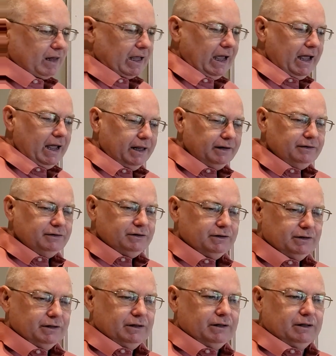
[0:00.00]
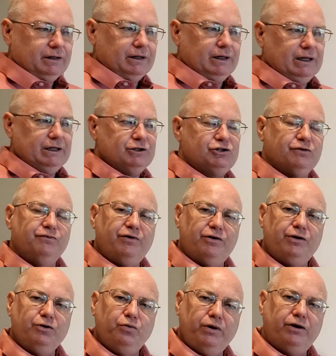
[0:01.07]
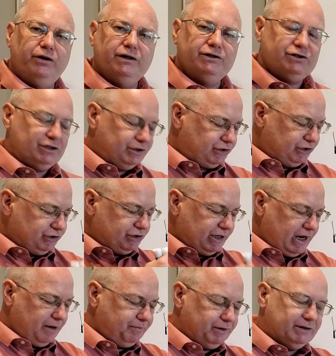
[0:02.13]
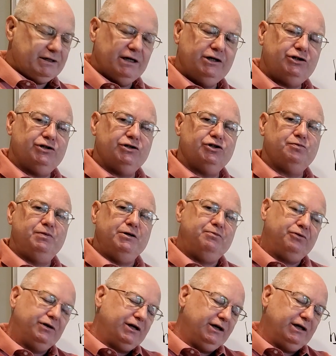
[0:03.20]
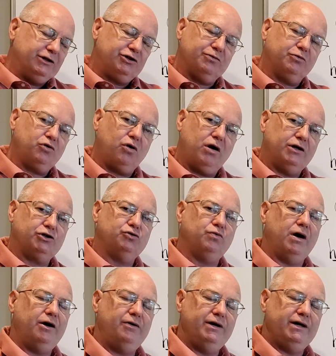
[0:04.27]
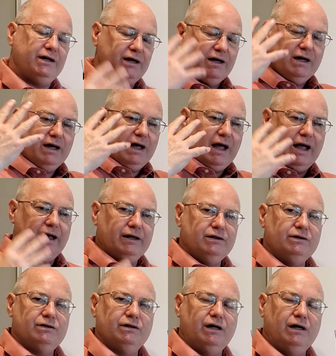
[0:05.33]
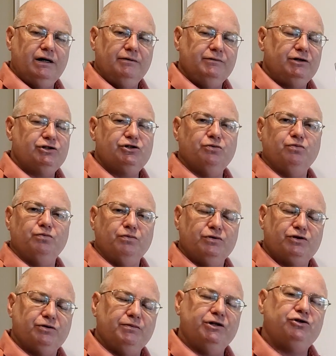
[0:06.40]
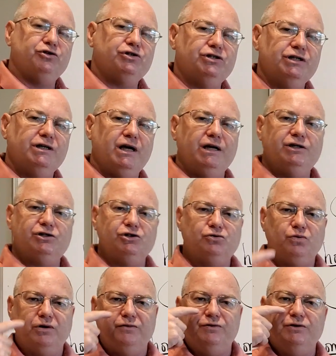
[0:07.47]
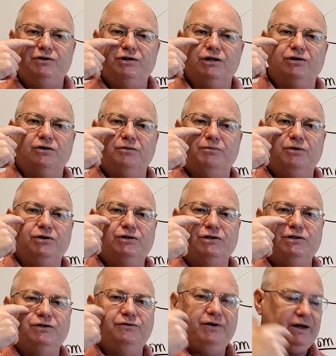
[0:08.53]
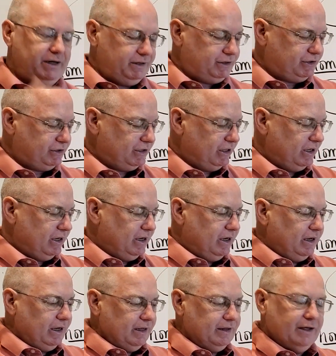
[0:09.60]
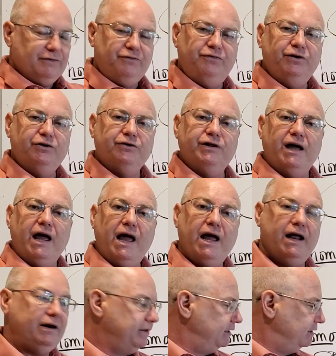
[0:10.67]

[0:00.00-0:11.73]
And in some very weird instances in amputations, people can get some cross wiring, and there's some interesting cases where if you tickle a person's face, they feel the hand